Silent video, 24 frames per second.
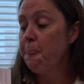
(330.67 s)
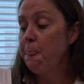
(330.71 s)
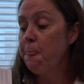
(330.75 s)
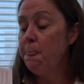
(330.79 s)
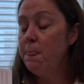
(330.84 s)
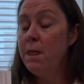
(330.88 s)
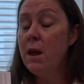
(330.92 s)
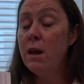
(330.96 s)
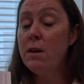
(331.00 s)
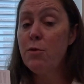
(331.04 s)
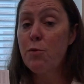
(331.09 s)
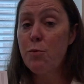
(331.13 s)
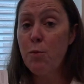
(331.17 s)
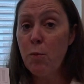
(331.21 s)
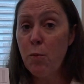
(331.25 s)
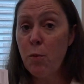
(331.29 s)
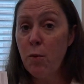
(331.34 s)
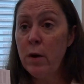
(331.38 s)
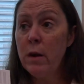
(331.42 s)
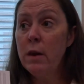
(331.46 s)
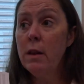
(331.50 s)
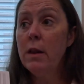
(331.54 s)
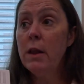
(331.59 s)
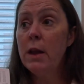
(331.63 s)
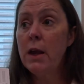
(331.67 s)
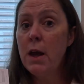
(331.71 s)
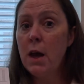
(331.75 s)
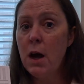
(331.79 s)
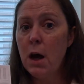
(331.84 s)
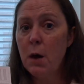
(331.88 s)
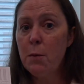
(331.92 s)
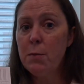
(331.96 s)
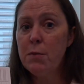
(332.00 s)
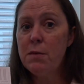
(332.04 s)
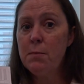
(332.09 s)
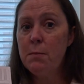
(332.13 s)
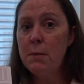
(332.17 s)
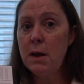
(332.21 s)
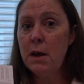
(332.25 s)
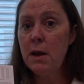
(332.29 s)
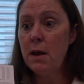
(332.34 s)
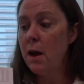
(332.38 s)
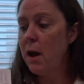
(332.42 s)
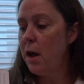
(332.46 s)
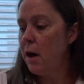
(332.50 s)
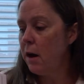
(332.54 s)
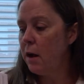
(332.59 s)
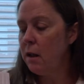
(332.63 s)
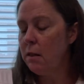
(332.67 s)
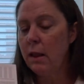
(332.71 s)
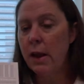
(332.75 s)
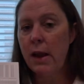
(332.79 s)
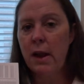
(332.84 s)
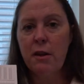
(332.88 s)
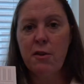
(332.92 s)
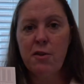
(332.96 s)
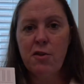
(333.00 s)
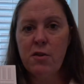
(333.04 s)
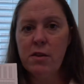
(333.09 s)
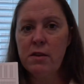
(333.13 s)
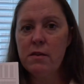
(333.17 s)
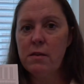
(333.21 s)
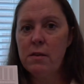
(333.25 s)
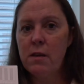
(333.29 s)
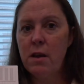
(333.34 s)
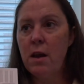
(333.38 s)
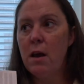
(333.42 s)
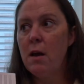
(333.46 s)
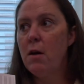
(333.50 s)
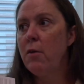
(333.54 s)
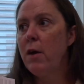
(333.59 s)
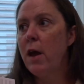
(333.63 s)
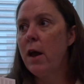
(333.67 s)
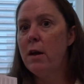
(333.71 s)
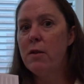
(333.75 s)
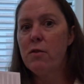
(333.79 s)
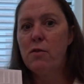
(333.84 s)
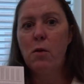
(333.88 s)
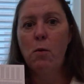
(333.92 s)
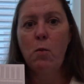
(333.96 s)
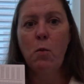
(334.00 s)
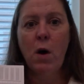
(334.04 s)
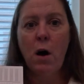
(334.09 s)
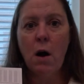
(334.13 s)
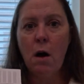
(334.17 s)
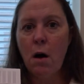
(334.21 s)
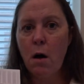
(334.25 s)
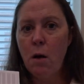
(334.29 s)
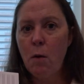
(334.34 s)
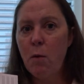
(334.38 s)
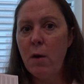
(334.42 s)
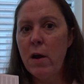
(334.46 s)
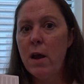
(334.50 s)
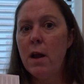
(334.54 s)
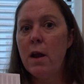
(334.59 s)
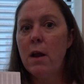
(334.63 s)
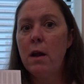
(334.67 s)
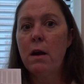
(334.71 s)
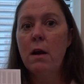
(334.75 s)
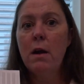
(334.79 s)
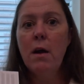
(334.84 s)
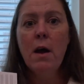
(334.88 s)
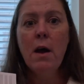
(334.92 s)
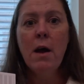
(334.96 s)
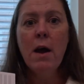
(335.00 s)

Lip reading: this really helps me at a glance just see, okay, so where are we?